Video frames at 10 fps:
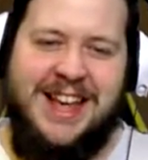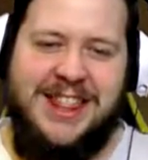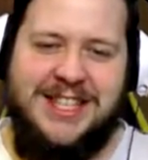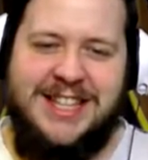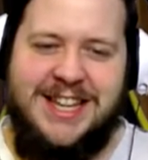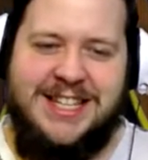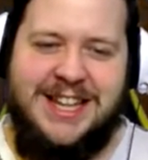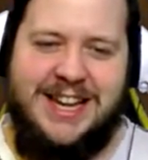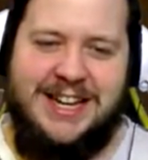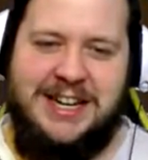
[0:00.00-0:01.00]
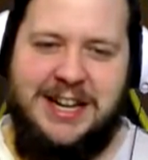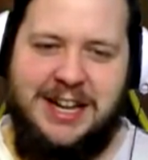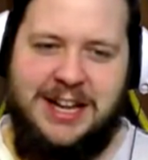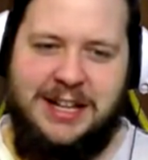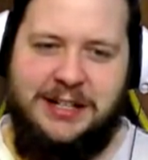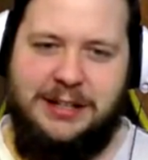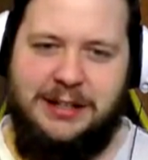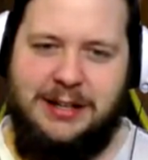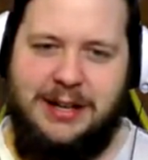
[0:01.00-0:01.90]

This is a little